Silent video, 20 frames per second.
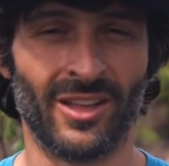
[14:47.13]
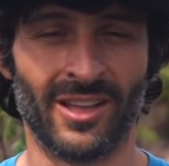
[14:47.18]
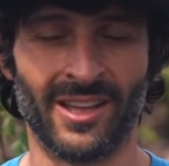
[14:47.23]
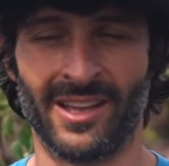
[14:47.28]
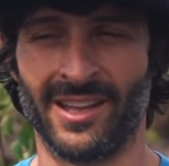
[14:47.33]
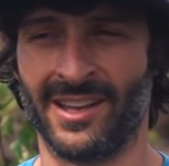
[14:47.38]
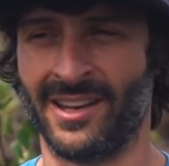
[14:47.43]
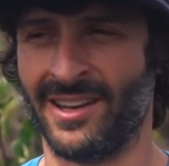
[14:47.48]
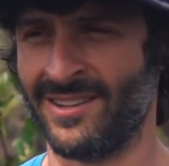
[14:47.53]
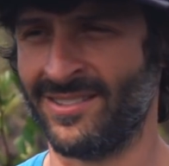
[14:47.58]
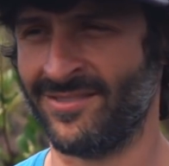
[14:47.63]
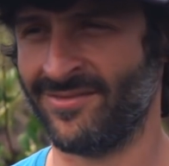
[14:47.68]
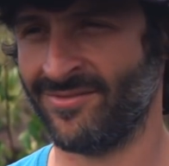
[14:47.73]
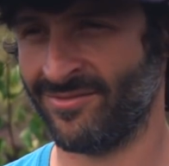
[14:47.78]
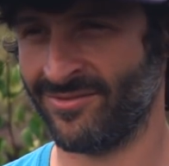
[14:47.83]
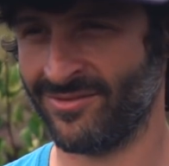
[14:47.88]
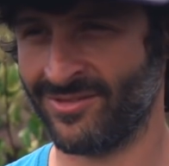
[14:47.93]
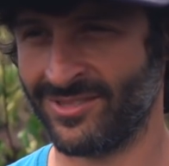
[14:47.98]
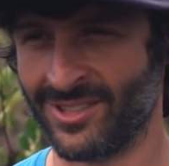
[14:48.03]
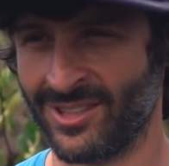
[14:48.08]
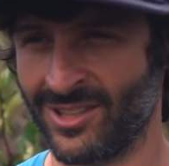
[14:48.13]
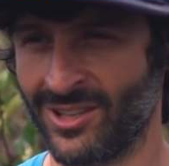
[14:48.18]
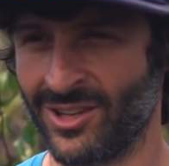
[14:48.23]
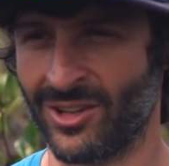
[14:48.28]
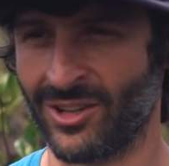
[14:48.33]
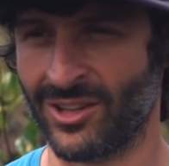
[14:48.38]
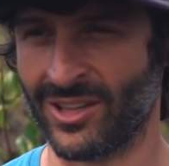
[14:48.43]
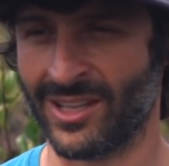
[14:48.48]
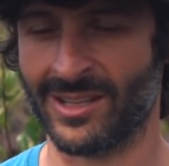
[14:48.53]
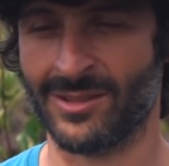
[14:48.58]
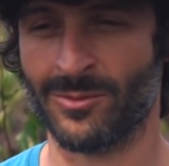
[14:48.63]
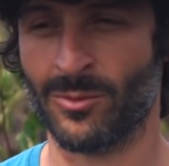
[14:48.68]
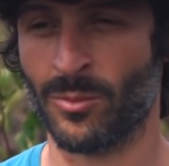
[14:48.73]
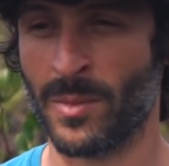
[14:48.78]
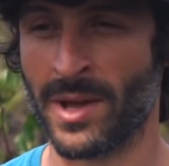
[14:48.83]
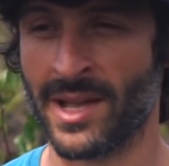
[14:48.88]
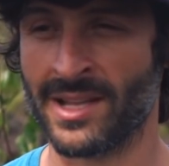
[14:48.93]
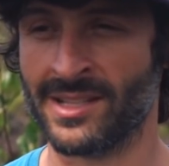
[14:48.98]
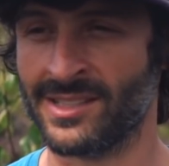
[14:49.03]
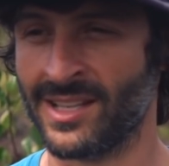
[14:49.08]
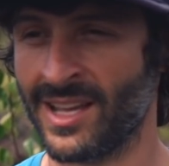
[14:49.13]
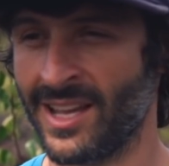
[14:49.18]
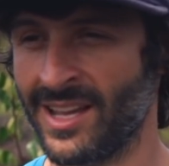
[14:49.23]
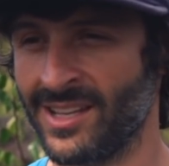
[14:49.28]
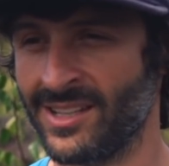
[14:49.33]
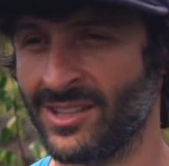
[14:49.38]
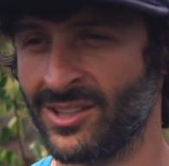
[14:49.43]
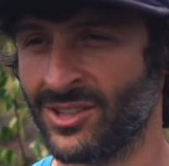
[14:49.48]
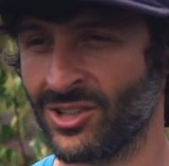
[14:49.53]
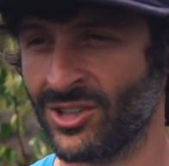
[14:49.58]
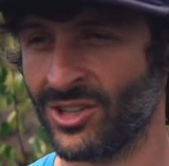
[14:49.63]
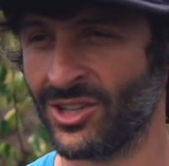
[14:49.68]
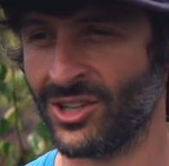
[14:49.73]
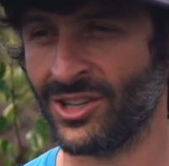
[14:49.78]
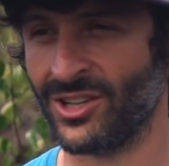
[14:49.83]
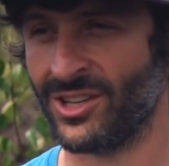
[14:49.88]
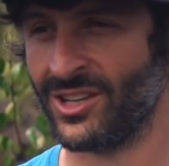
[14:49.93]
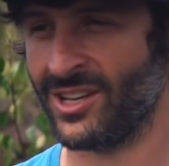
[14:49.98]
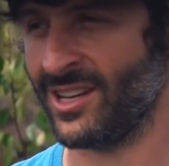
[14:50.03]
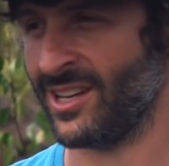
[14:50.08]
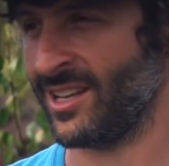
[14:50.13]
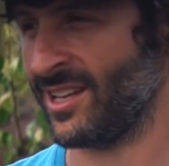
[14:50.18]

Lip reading: and maintained good,